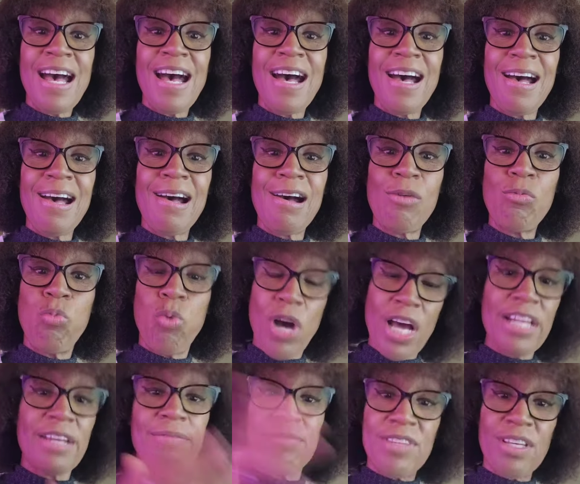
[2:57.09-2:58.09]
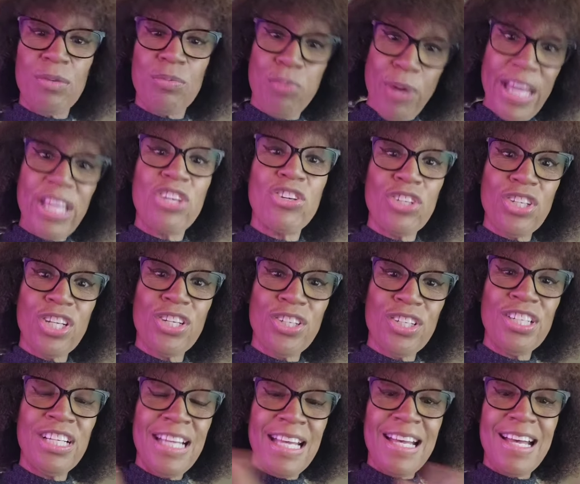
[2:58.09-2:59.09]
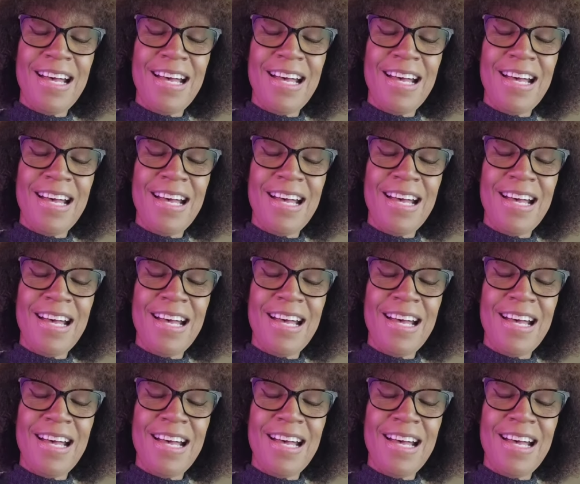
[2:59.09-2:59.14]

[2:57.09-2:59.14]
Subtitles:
one of the regular